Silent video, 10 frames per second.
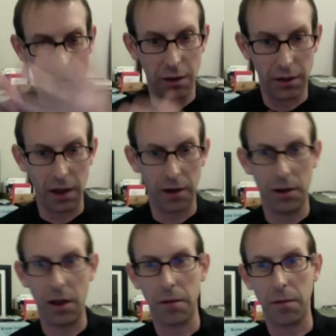
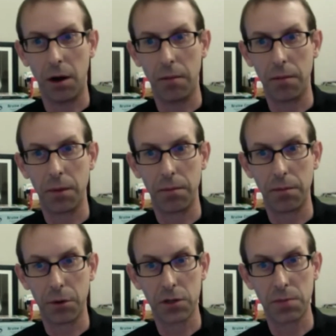than
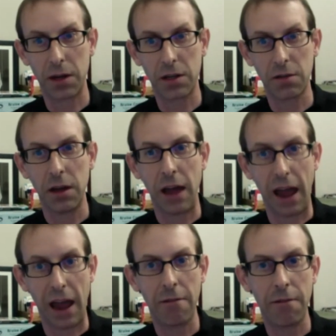perspective,
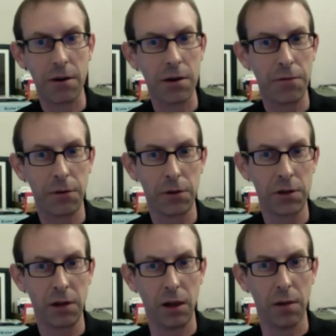and very fully
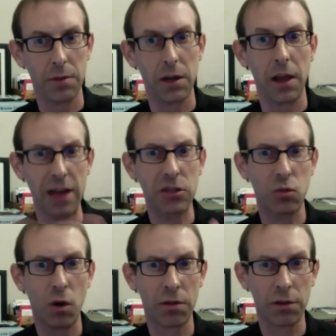developed. And that's
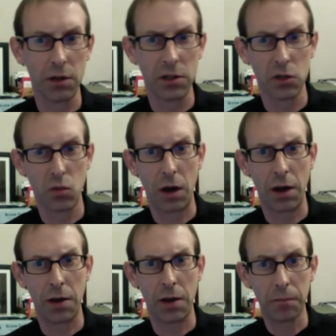one of the reasons
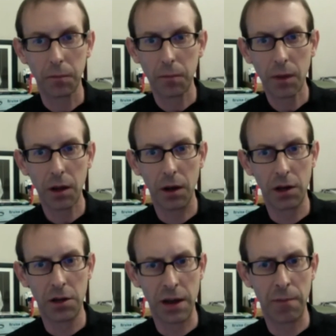why
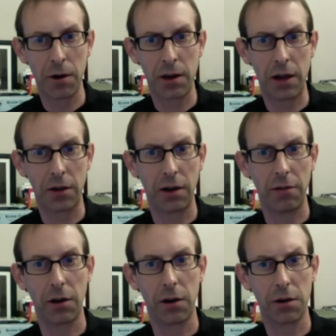contemporary calligraphic
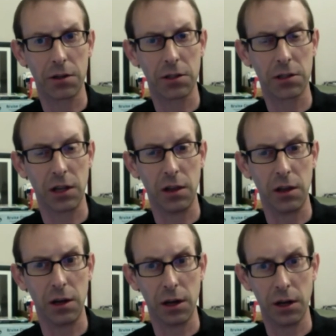artists in
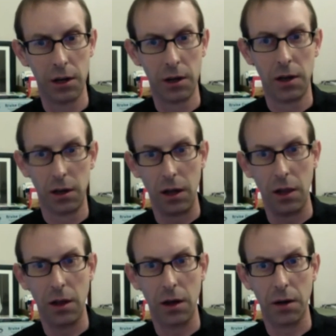the
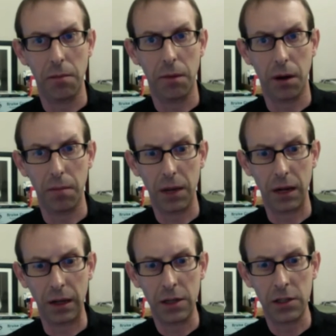
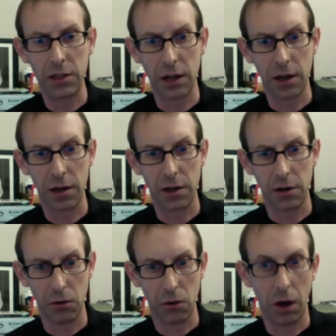Middle East and
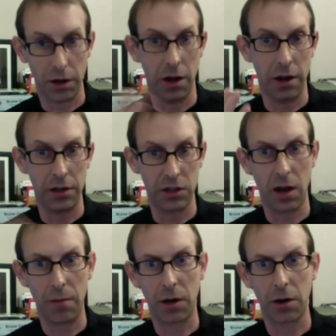
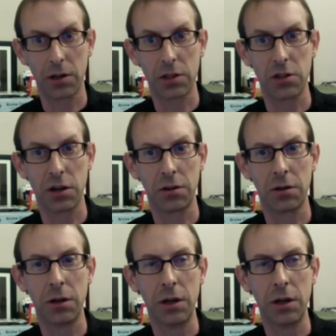Islamic artists in general